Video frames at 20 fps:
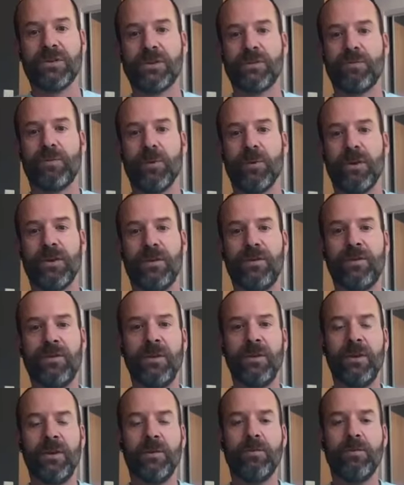
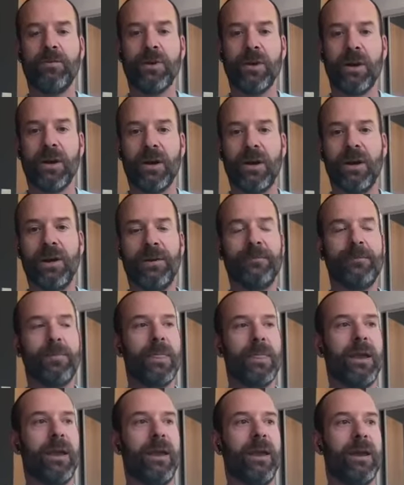sports book
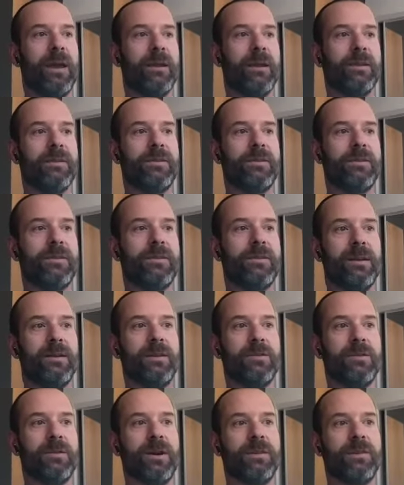and said, you
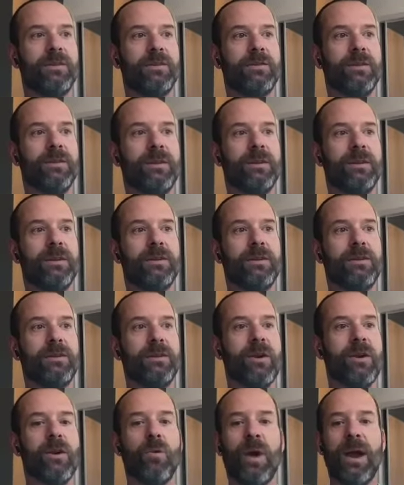know what,
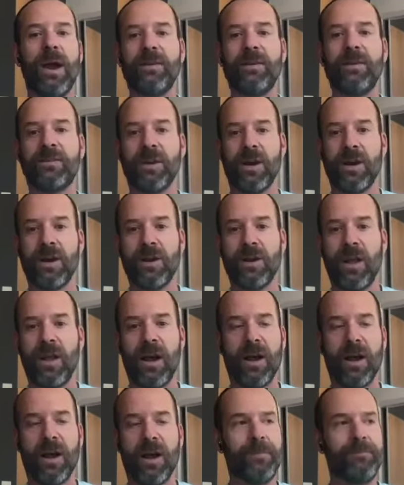there are ways to
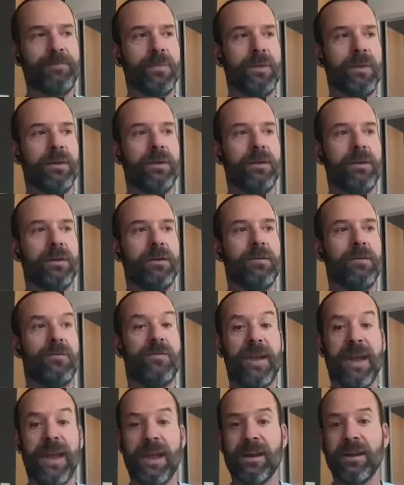unlock
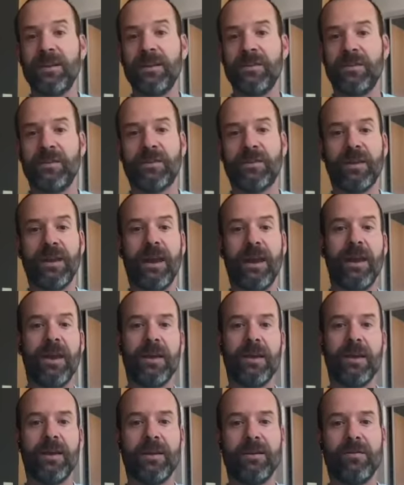fans
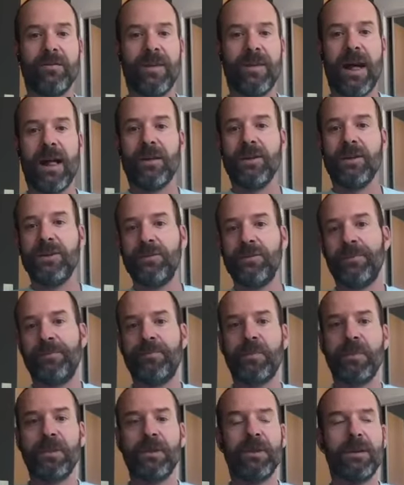and value
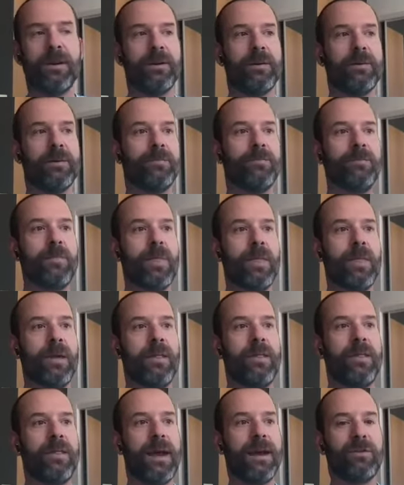
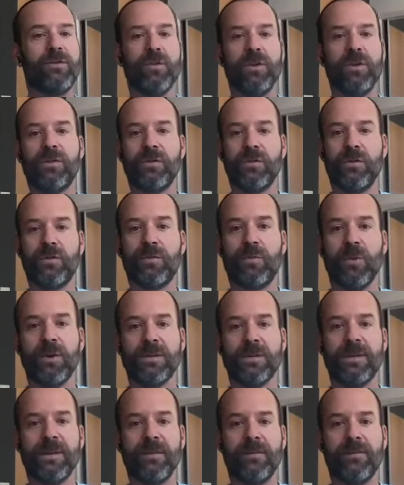that traditional
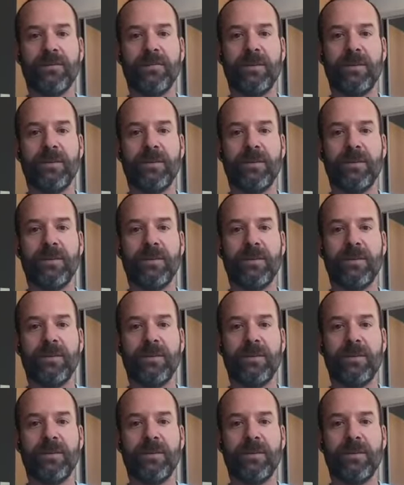sports have